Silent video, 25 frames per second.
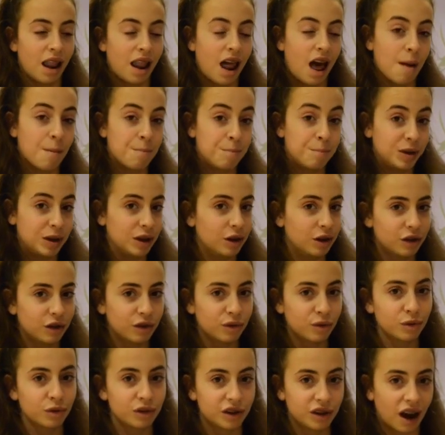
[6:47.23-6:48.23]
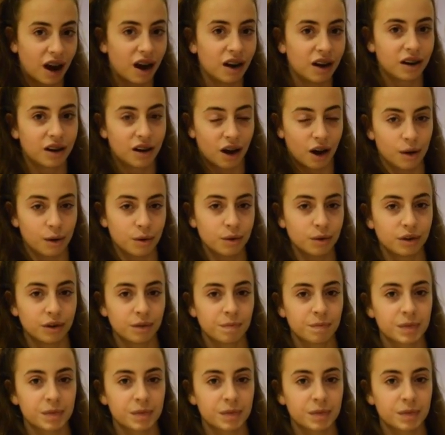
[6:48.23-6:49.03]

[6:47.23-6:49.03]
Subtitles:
a beautiful dun colt,